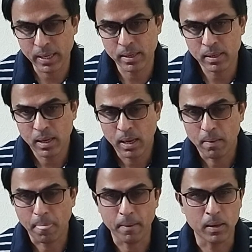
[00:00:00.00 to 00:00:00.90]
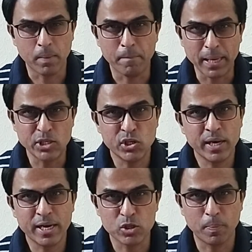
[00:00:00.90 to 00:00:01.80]
can
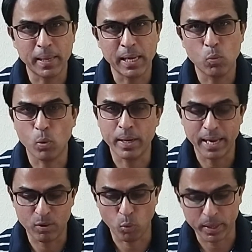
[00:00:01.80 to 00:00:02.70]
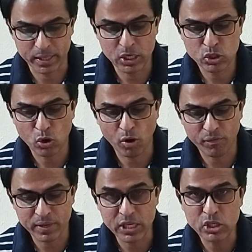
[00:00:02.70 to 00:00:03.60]
mention and explain one advantage
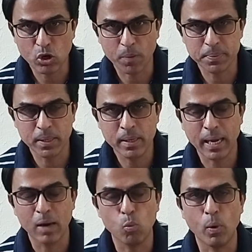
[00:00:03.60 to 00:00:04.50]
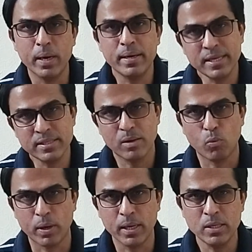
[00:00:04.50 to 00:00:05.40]
of each option and one
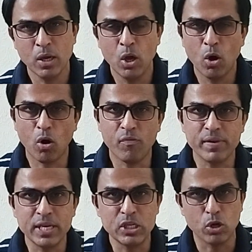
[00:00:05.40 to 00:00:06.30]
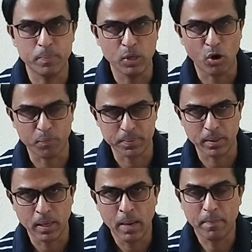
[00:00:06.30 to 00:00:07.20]
disadvantage of each of the
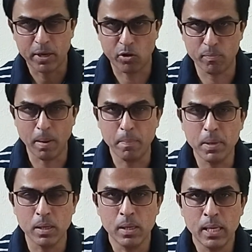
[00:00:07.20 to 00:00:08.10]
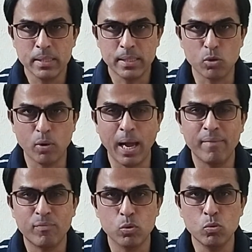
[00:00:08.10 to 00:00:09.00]
option. But remember that you
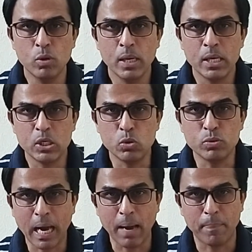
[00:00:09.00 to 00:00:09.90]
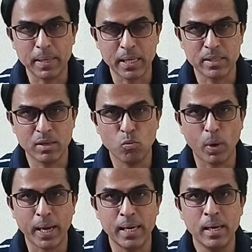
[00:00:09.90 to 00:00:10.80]
have to use application
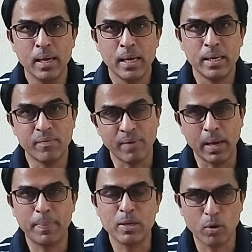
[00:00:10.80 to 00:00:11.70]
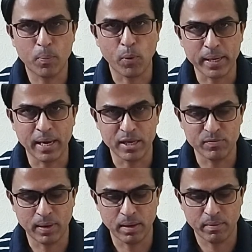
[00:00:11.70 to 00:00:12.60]
while developing your point
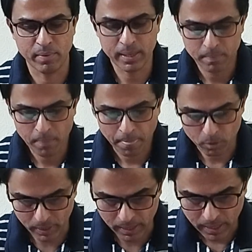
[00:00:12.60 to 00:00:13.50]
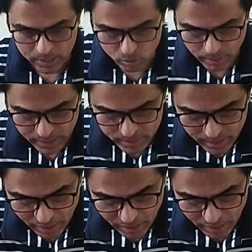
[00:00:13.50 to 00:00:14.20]
as well, right? Okay, so let's